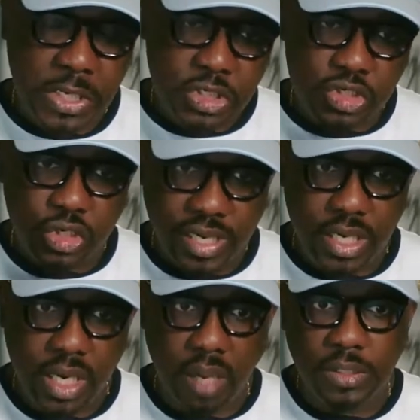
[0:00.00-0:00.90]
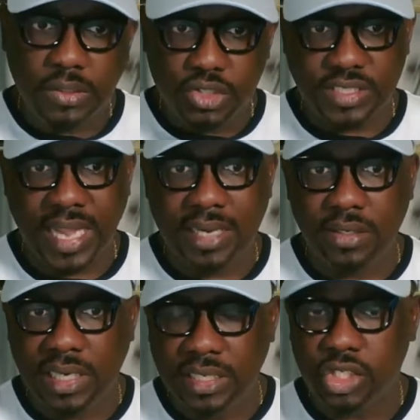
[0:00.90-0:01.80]
So the normal
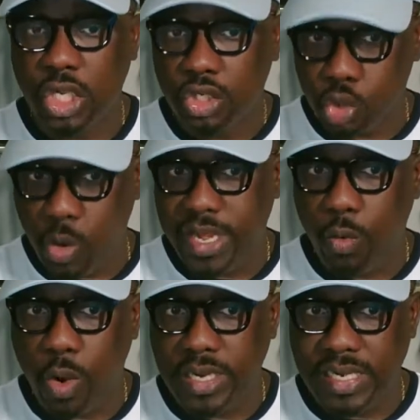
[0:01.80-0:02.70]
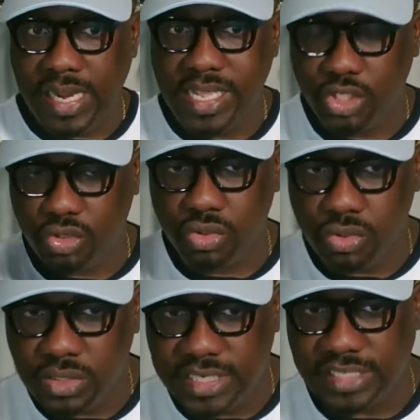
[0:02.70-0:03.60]
cycle is 21 days
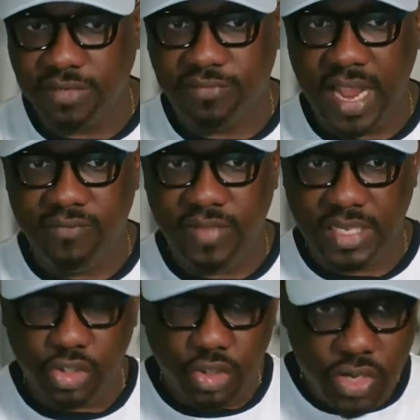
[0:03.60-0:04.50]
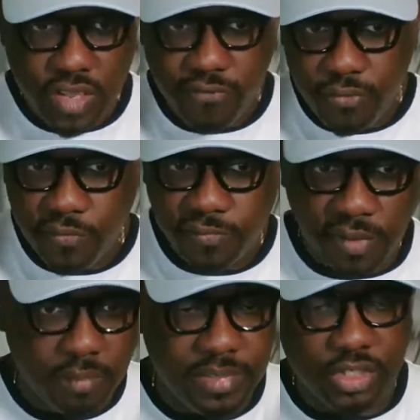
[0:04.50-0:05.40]
to 35 days. So if you
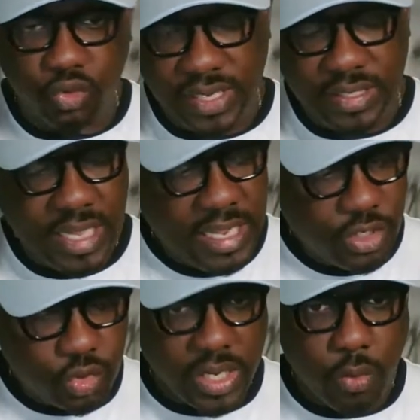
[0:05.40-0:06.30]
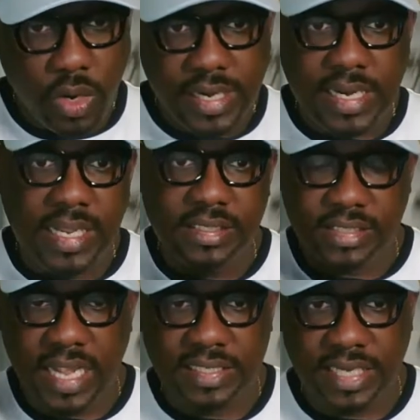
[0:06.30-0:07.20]
fall between 21 days
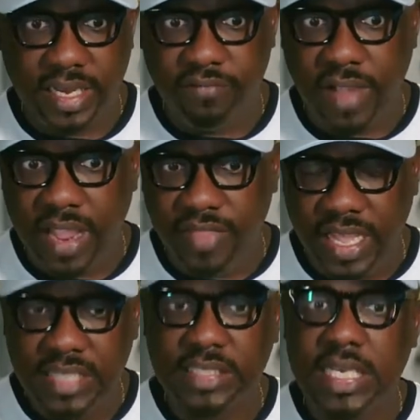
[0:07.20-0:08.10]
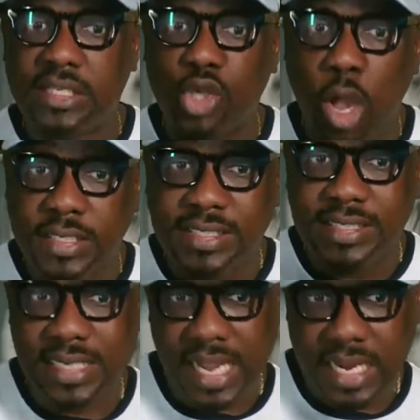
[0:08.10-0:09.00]
and 35 days, it's
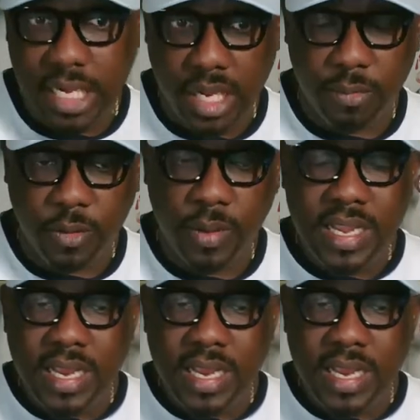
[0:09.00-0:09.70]
considered normal.